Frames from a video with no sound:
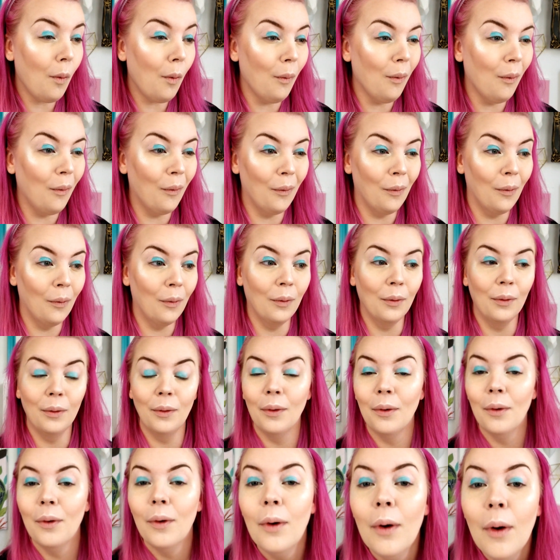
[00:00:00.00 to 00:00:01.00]

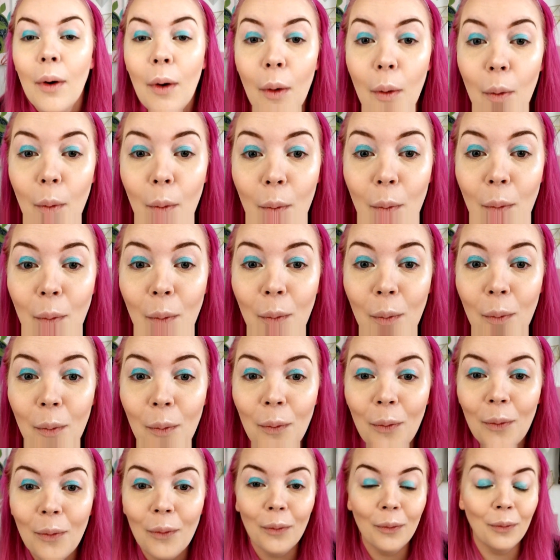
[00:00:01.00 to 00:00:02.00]

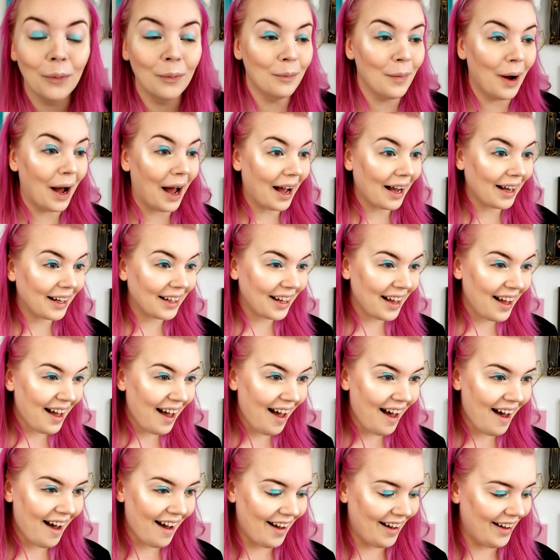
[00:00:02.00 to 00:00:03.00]
Oh my
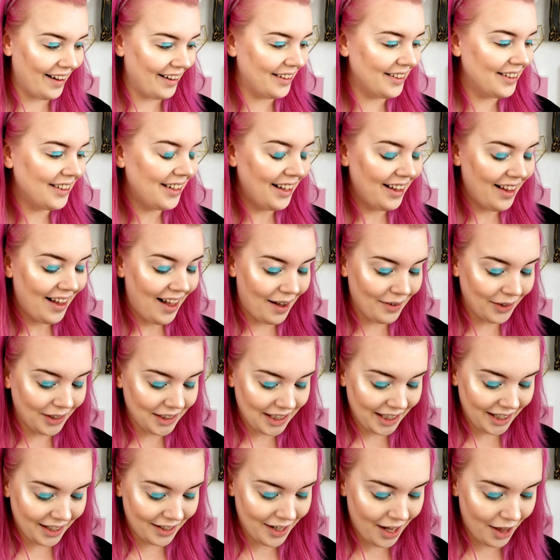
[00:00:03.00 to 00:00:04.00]
god! I'm gonna
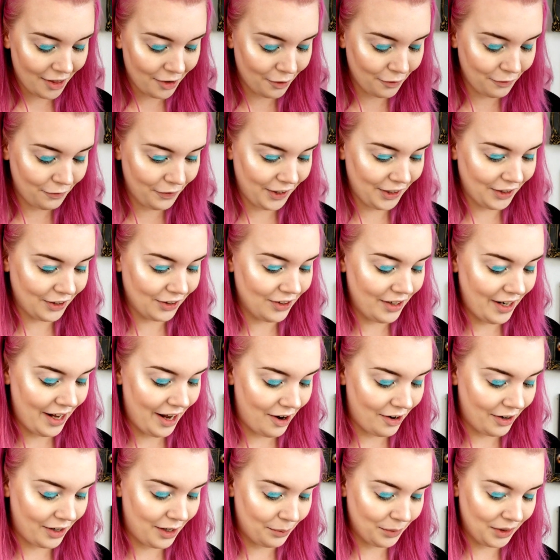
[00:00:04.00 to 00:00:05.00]
take another finger
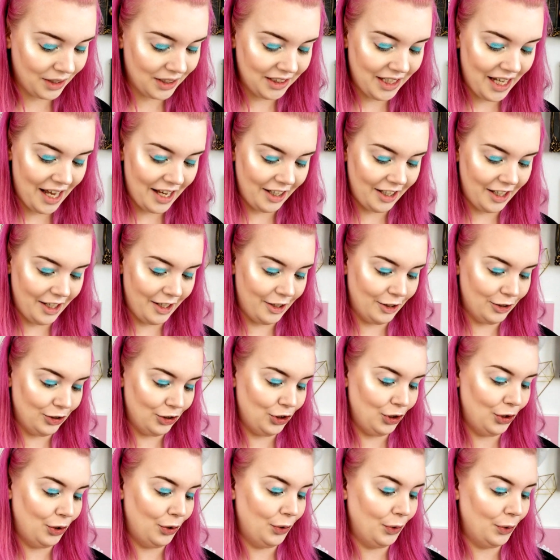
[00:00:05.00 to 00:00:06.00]
now and I'm gonna take it
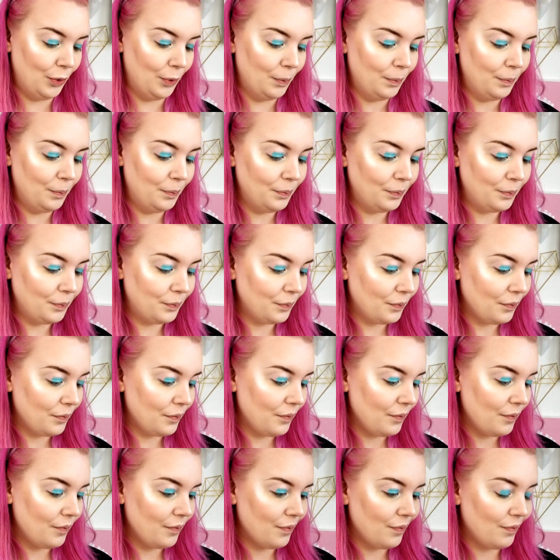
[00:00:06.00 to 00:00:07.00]
into...
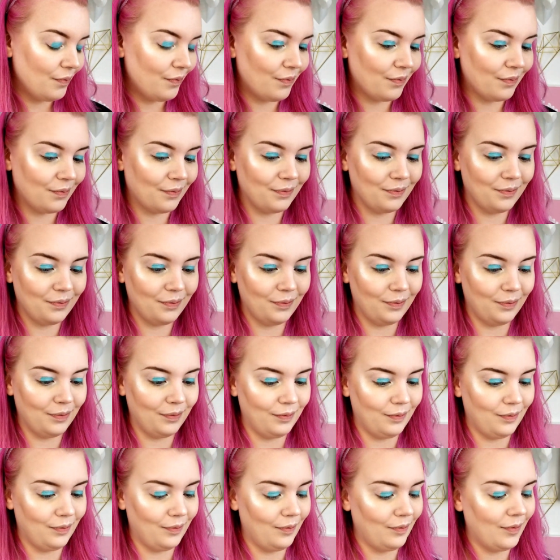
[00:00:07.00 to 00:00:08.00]

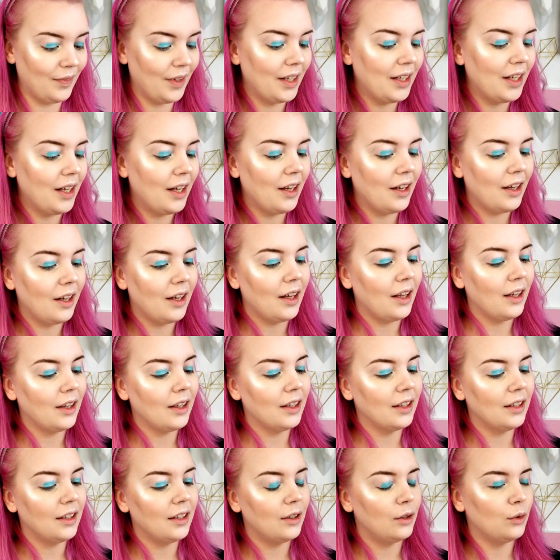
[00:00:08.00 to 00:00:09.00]
Hmm...
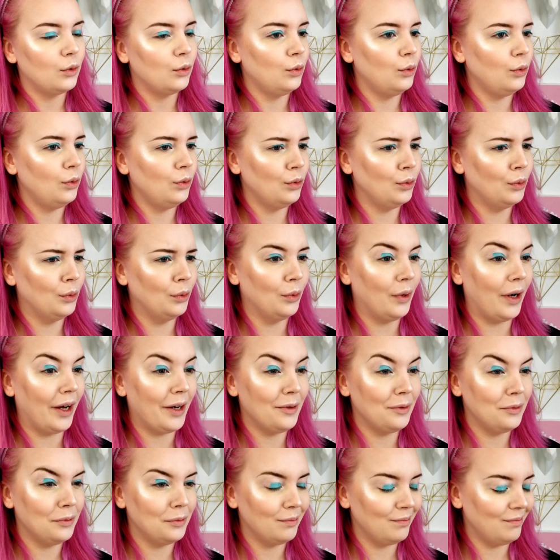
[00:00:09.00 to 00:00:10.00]
Ooh, I
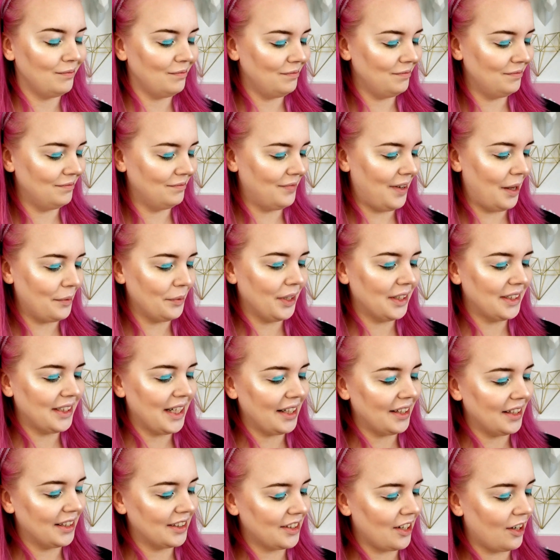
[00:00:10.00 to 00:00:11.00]
don't... Hmm... I'm gonna
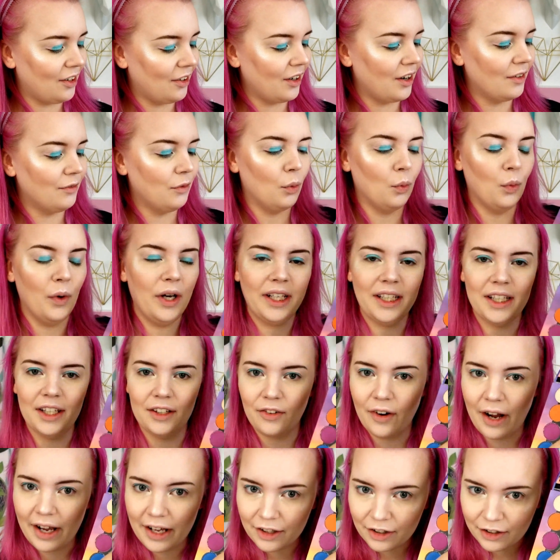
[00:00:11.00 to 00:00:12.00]
take this color of Wicked
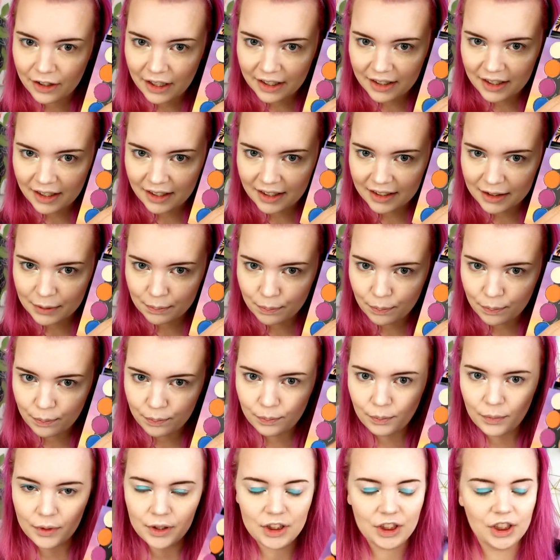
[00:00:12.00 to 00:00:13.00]
right underneath it, this
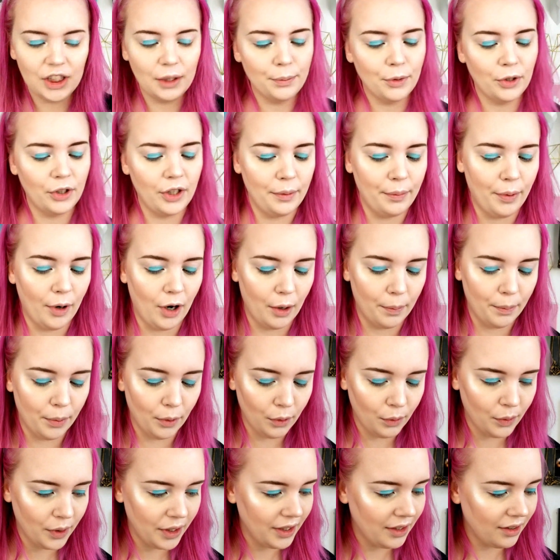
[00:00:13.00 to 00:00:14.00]
shimmery
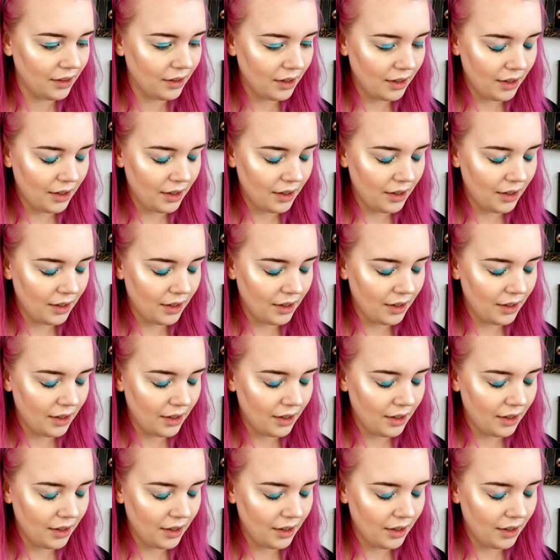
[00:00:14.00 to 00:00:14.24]
purple one.